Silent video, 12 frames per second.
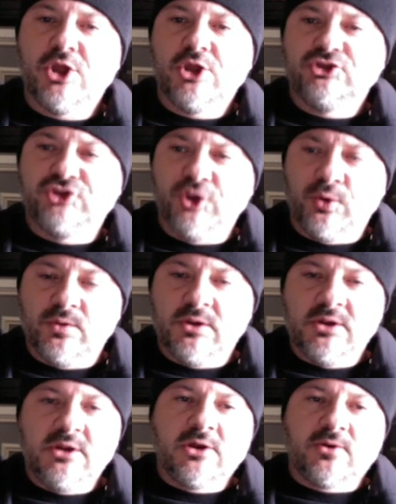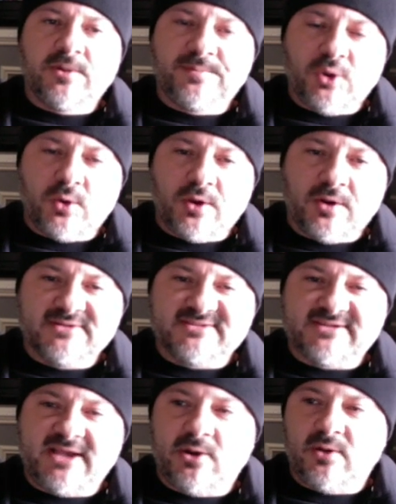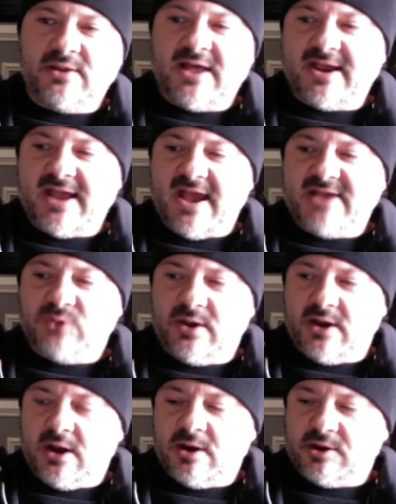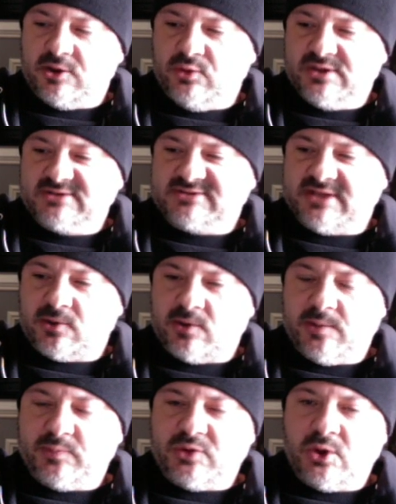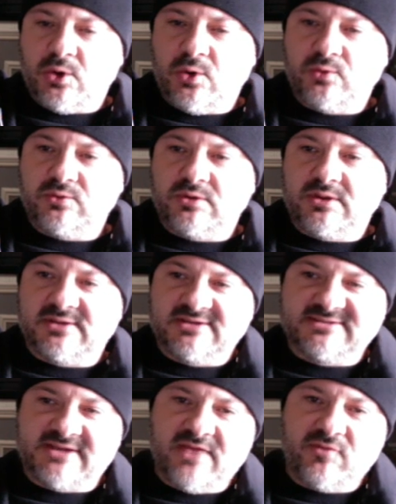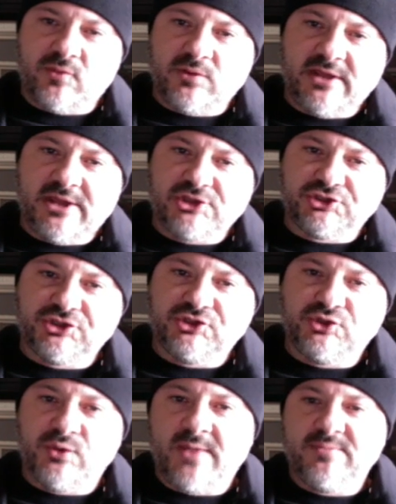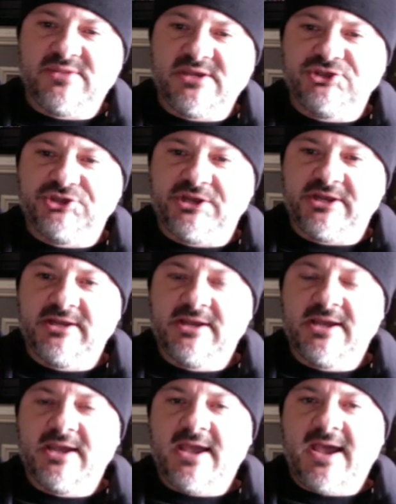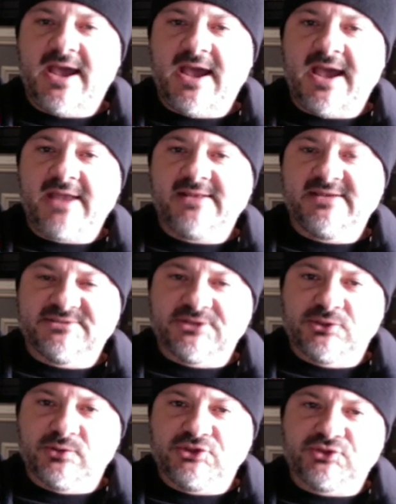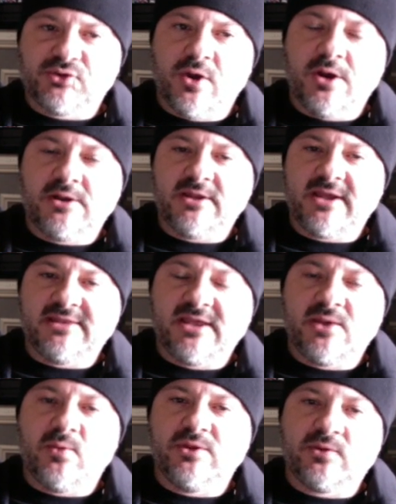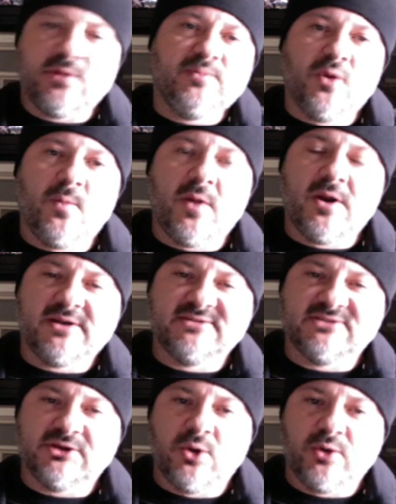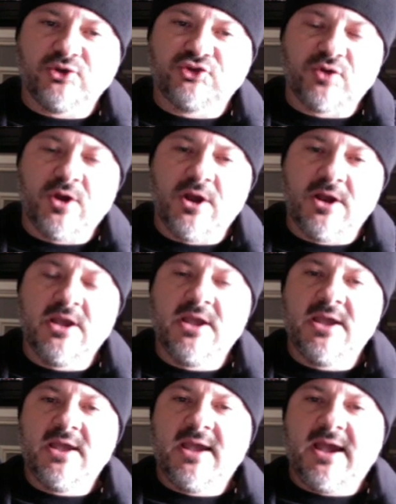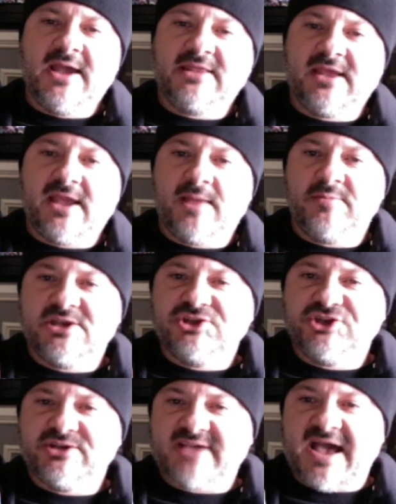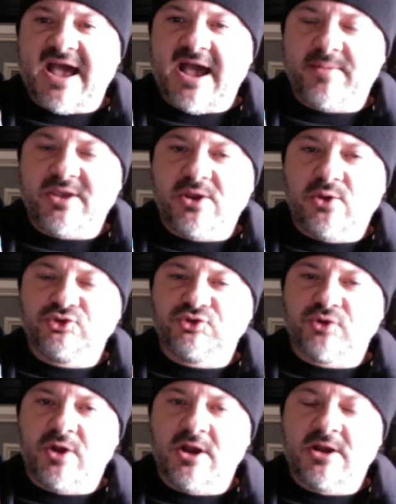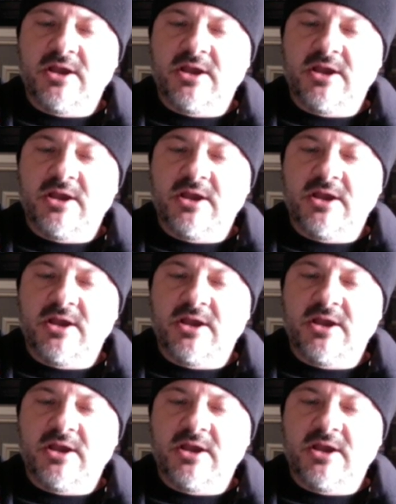Two, cryptocurrency. I know a lot of guys want to argue this, that crypto doesn't have a relation to MTG. I disagree strongly. I think when the crypto markets are going strong, I think MTG as a hobby goes strong.